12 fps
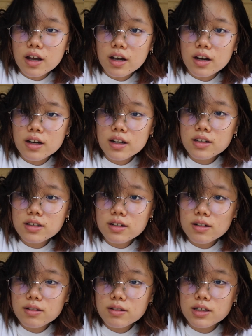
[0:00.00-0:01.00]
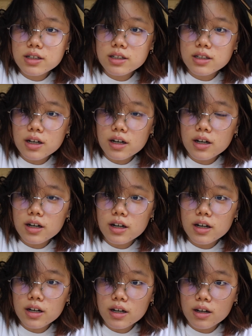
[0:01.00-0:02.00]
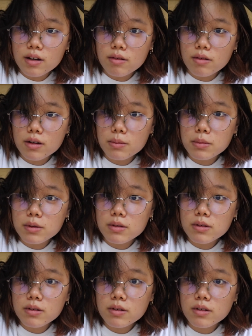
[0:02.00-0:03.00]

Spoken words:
a nice little side outward pull.